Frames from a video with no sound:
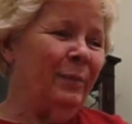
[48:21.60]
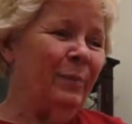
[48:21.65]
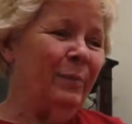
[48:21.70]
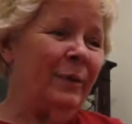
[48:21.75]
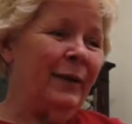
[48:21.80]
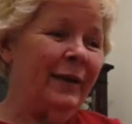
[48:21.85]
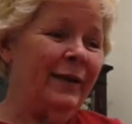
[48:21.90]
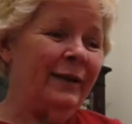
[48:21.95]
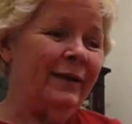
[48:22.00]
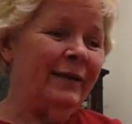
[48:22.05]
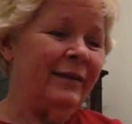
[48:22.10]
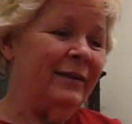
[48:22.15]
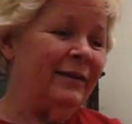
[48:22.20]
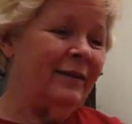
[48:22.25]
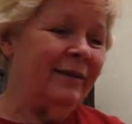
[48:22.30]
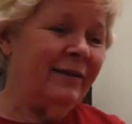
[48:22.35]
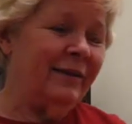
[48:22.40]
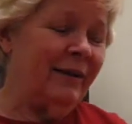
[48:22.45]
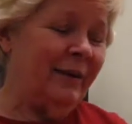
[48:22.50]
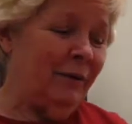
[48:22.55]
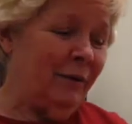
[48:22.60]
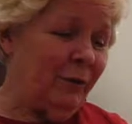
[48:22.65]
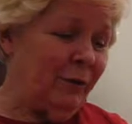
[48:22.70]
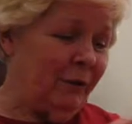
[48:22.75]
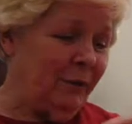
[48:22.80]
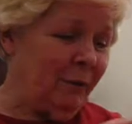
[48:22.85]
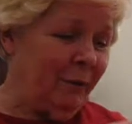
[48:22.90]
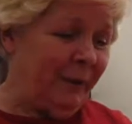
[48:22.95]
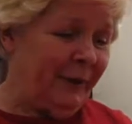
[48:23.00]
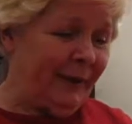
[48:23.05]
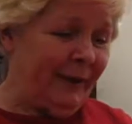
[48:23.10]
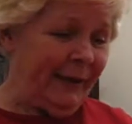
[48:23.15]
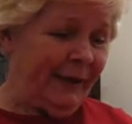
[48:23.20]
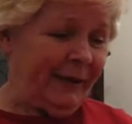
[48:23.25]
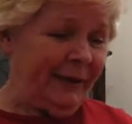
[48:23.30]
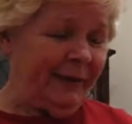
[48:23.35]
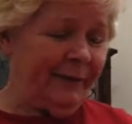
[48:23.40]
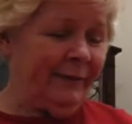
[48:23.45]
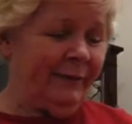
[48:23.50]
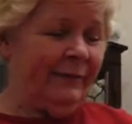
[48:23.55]
But I lost my
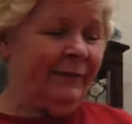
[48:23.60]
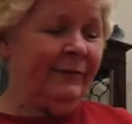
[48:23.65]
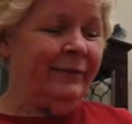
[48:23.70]
dad.